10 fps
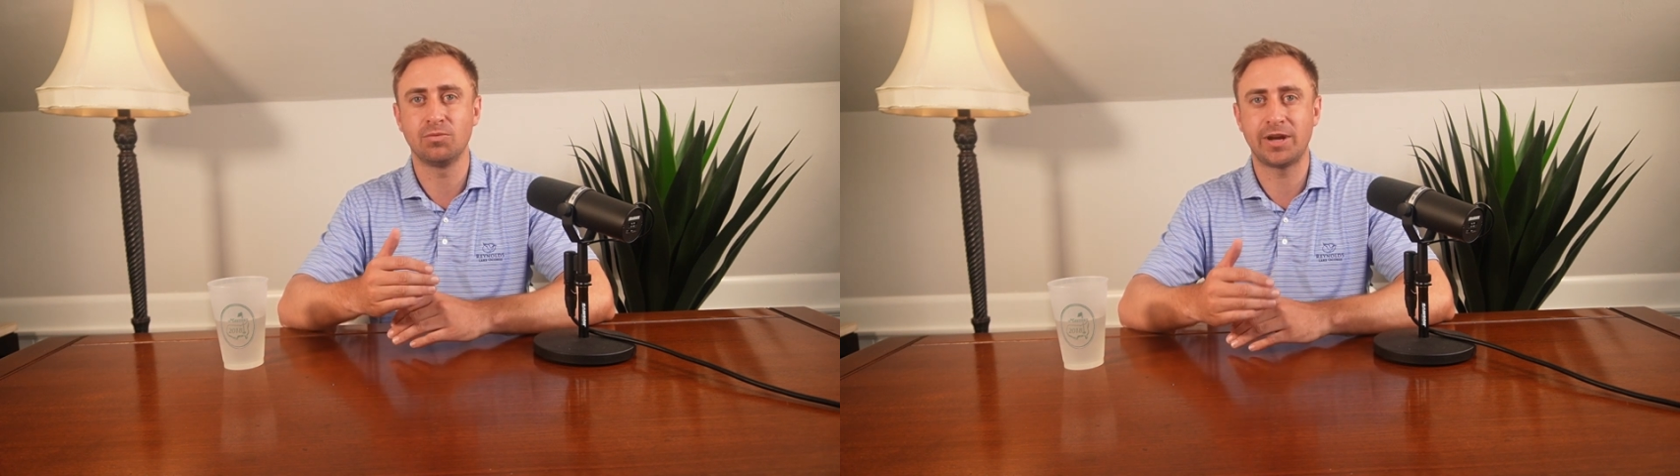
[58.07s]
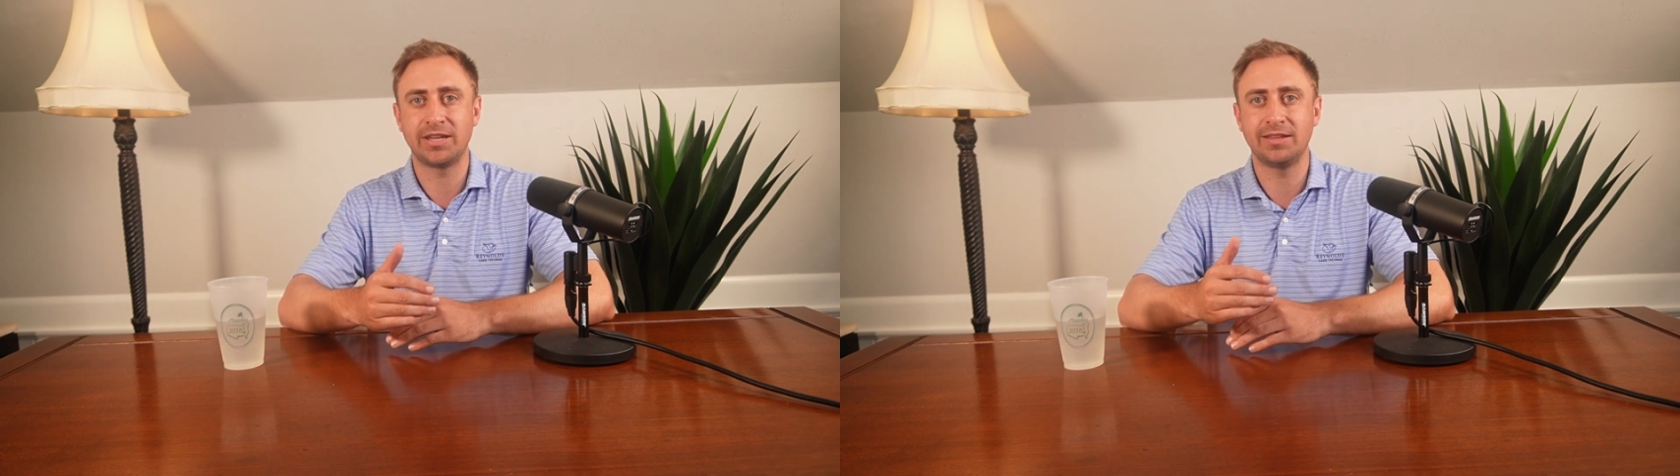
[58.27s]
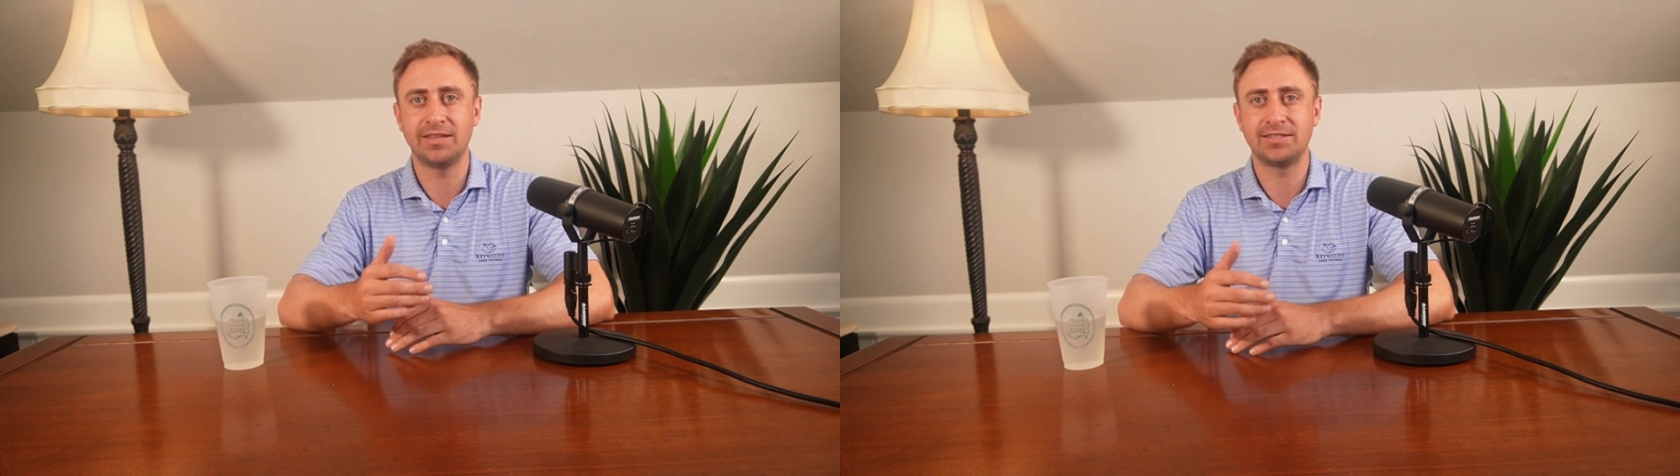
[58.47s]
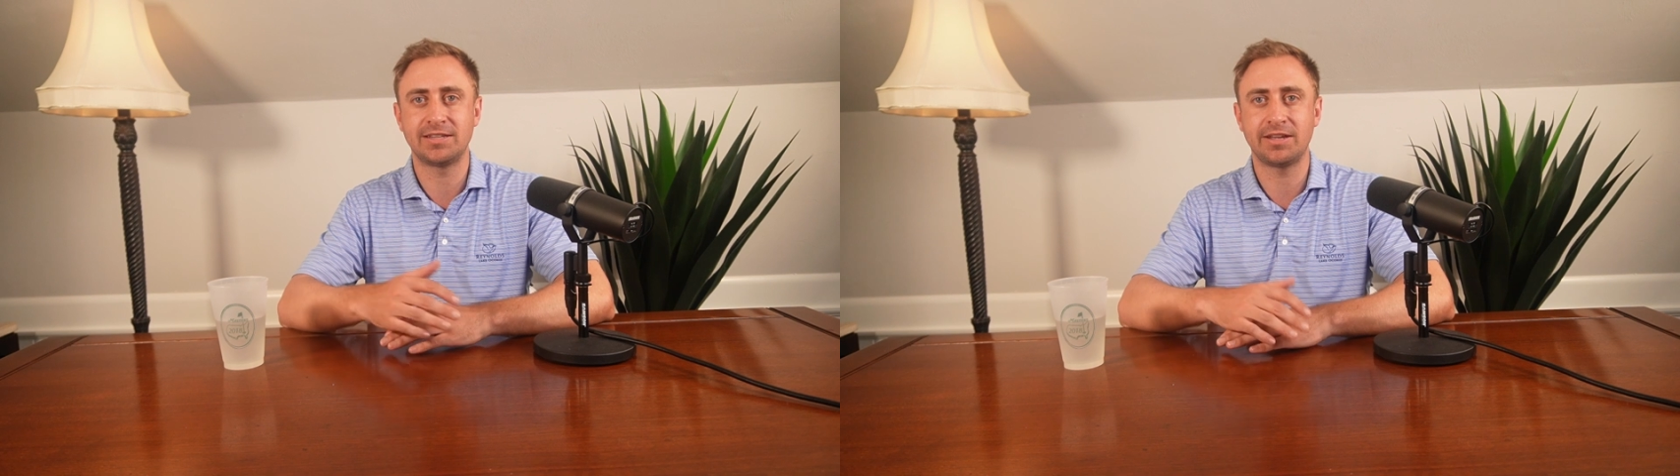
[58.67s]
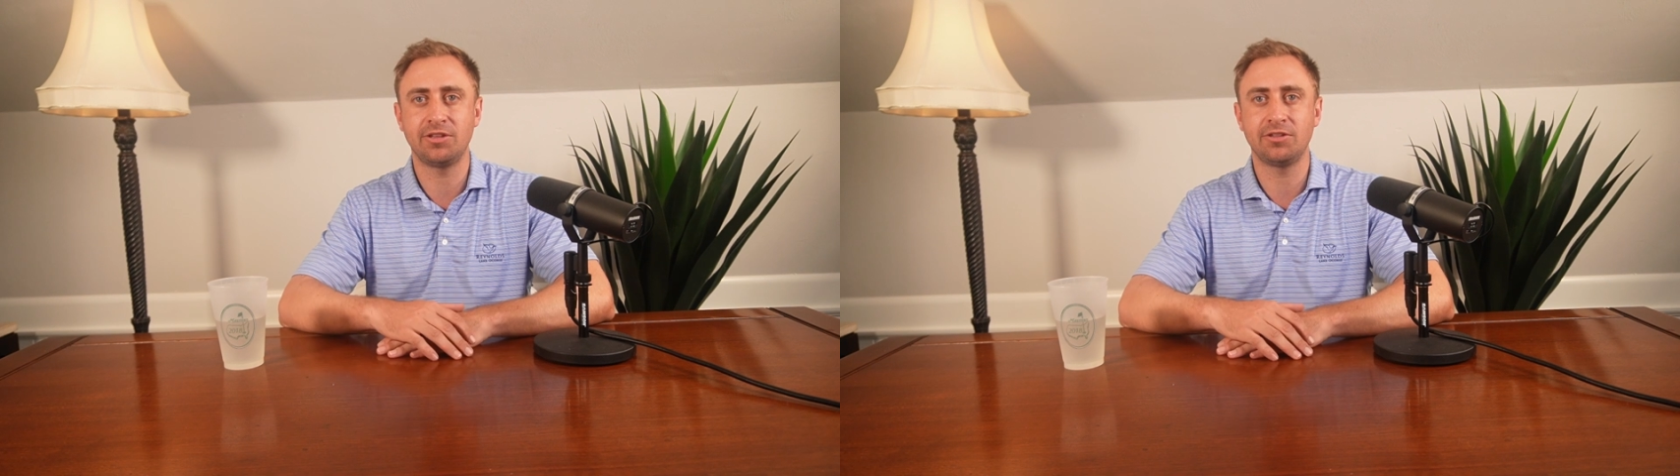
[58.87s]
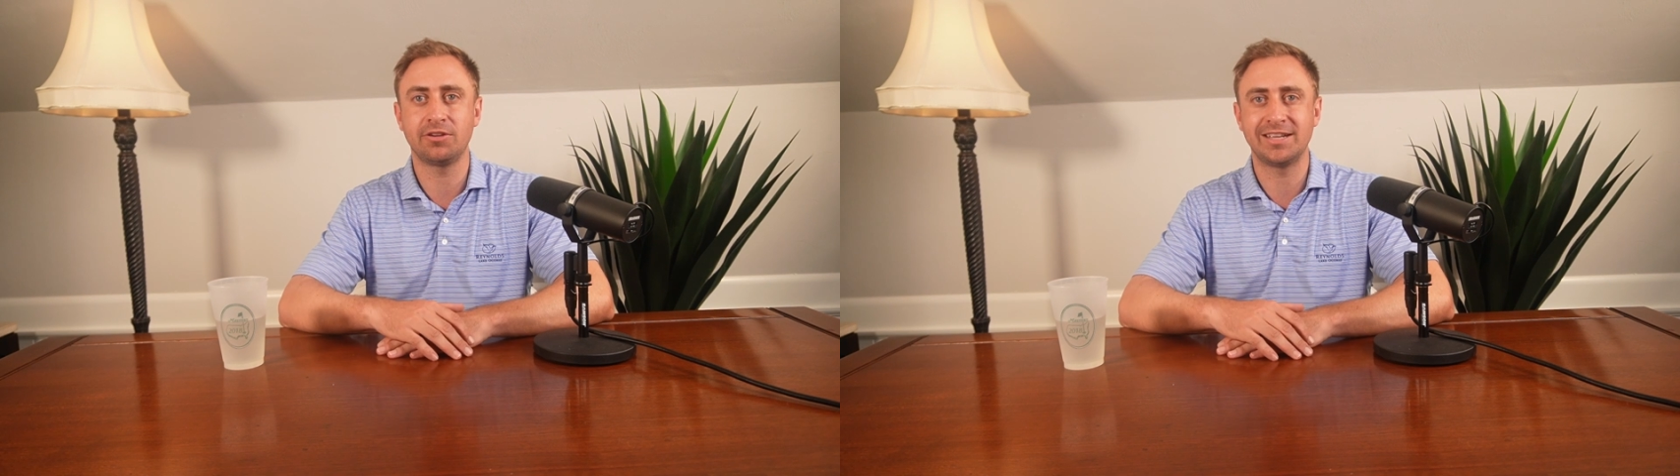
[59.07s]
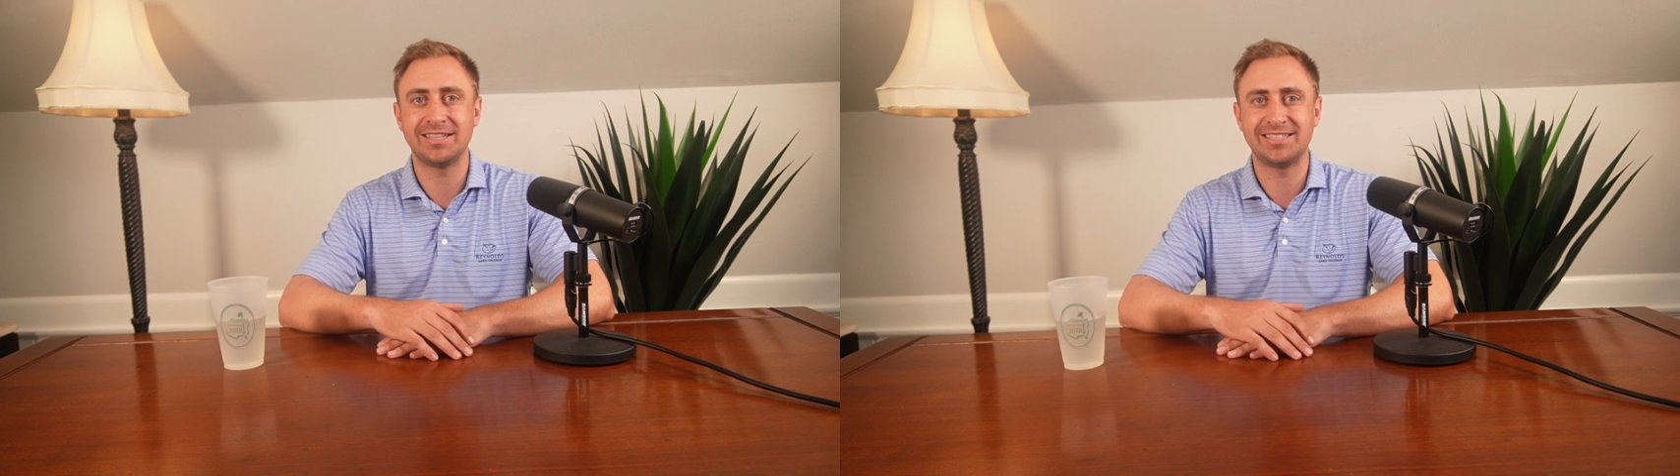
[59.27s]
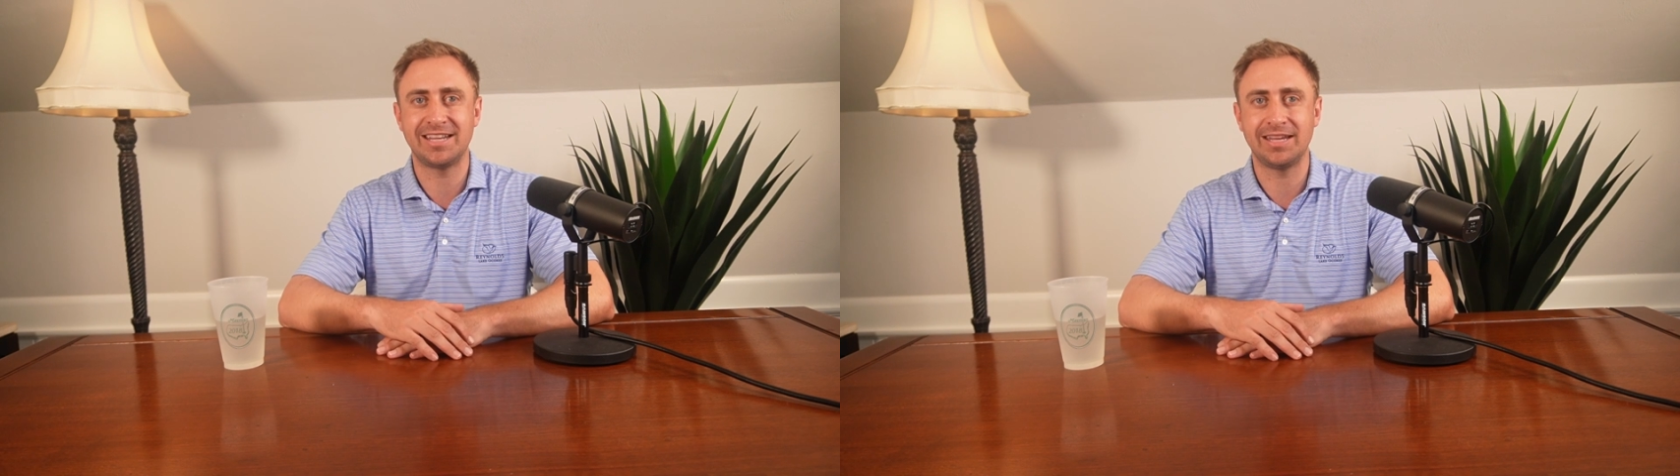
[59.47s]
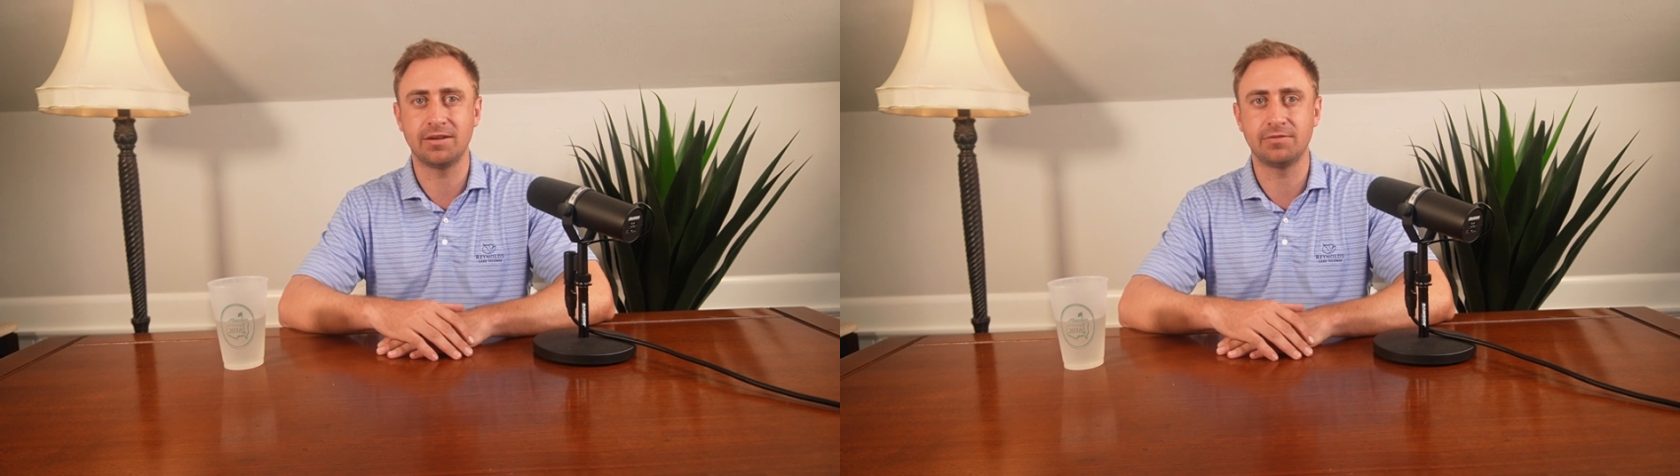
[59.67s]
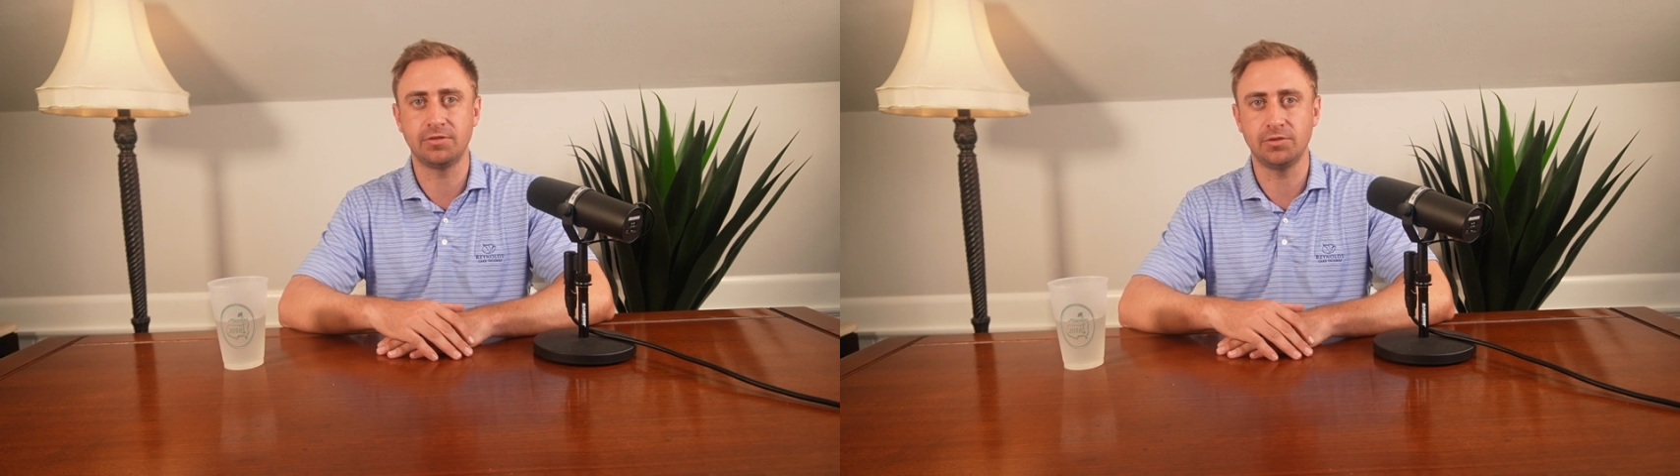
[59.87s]
regulate cellular intake
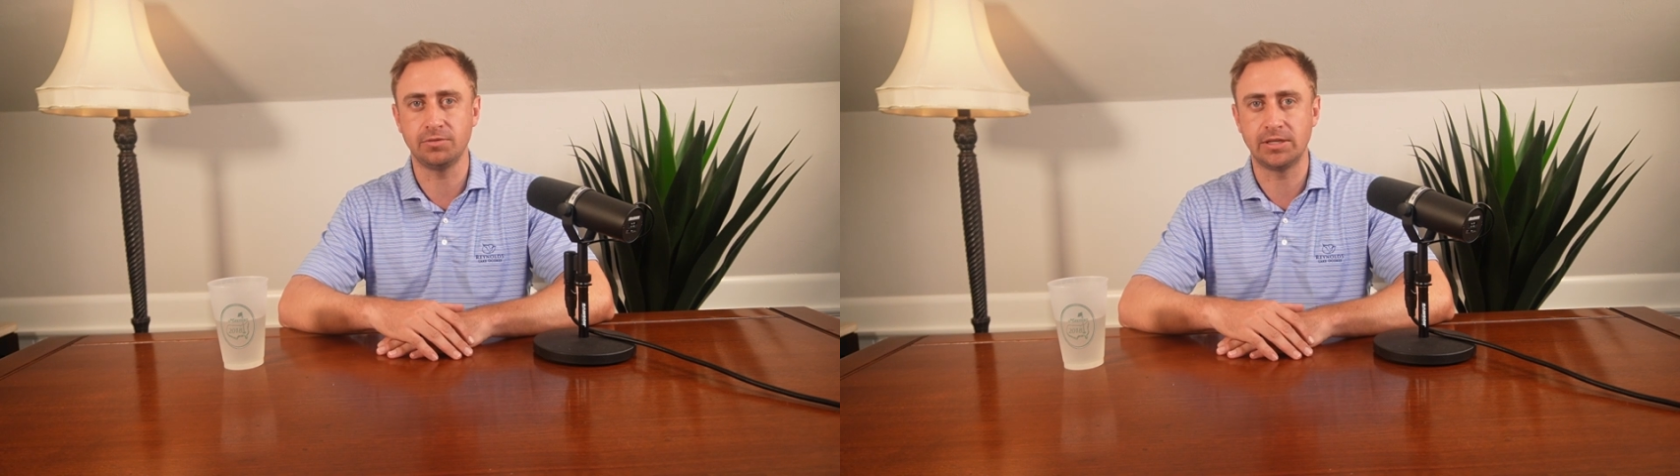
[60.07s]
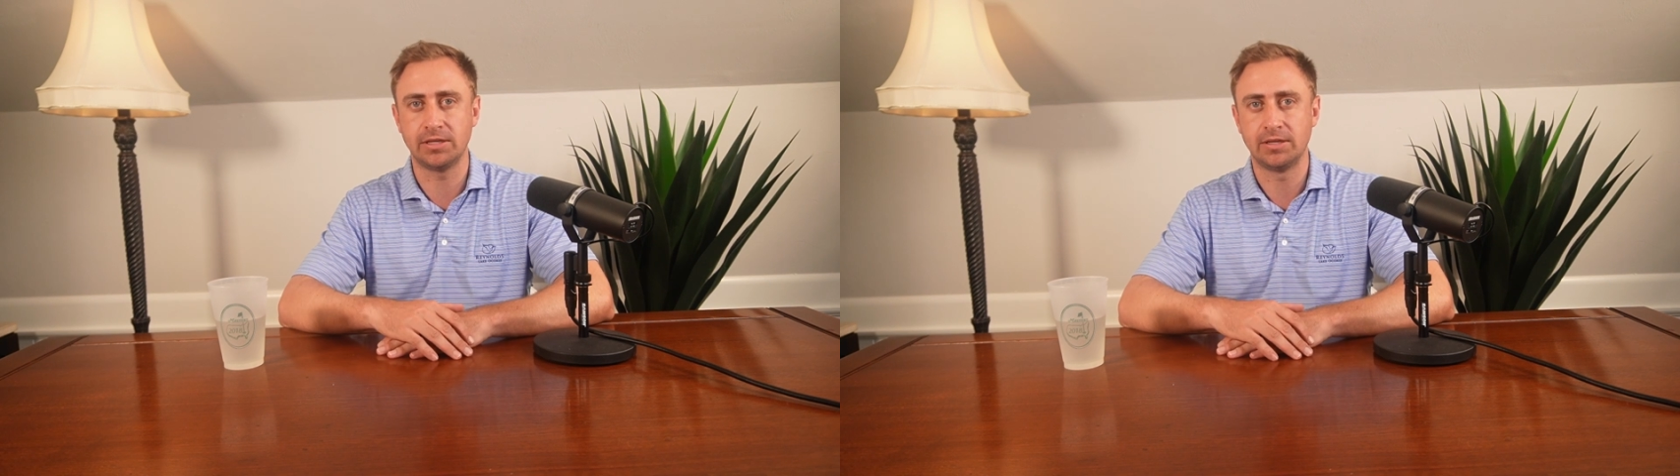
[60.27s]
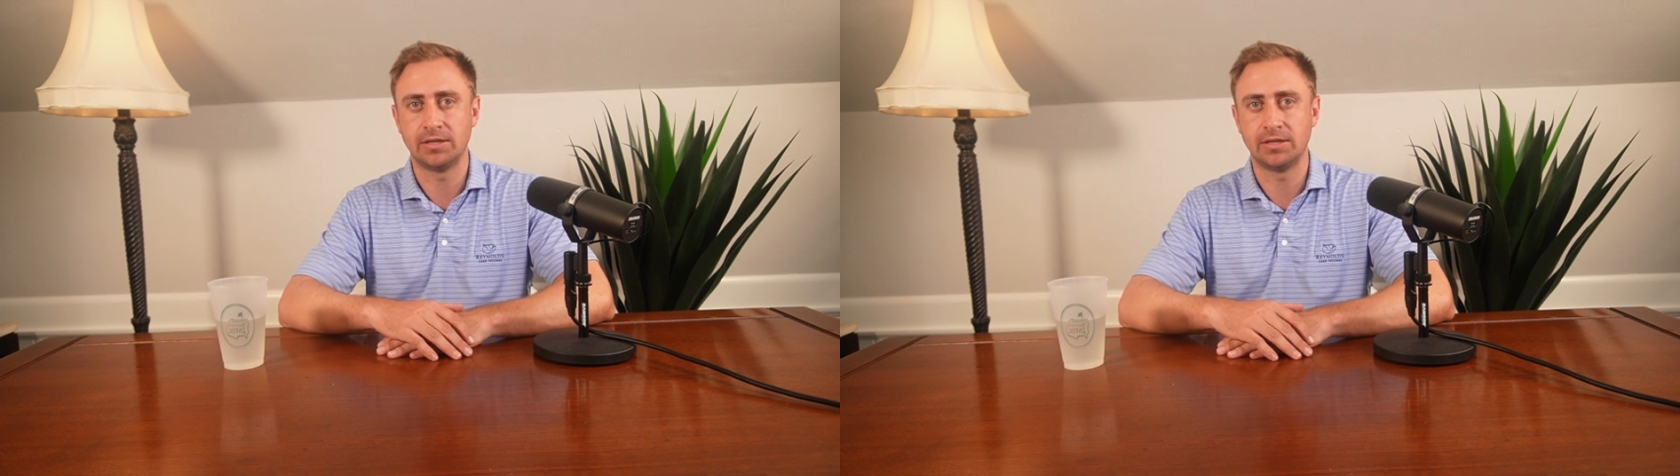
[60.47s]
of fluid.